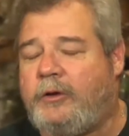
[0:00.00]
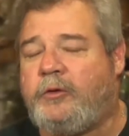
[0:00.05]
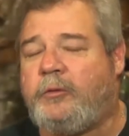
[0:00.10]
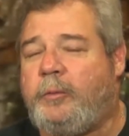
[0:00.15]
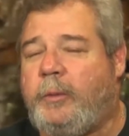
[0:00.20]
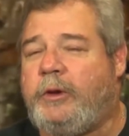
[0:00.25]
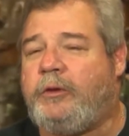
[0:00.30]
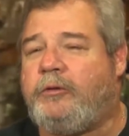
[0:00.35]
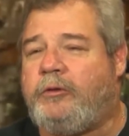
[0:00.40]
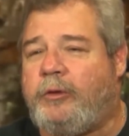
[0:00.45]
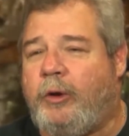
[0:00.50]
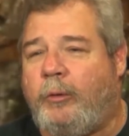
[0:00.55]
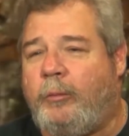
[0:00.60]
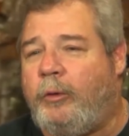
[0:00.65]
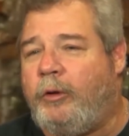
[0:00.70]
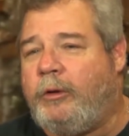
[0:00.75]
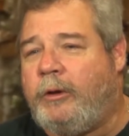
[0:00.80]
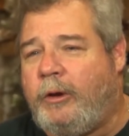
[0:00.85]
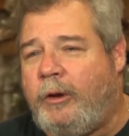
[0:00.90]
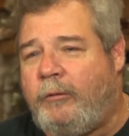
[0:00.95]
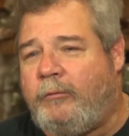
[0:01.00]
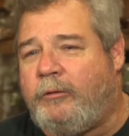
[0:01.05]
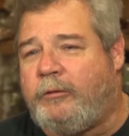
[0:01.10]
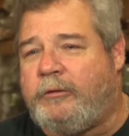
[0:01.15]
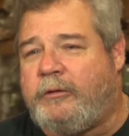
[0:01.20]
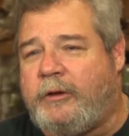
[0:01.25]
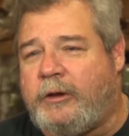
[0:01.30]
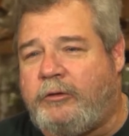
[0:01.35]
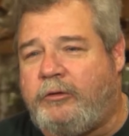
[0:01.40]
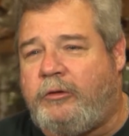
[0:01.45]
it's been sober a little over
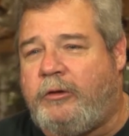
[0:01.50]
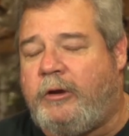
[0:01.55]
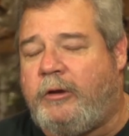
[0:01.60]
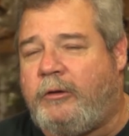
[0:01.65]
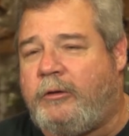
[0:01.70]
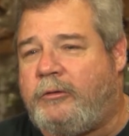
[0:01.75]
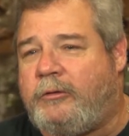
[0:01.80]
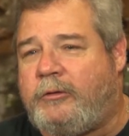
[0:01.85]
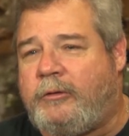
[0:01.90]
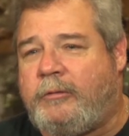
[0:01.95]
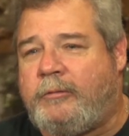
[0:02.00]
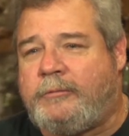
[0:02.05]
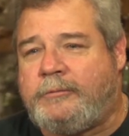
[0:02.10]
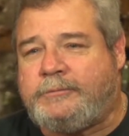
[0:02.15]
6 years.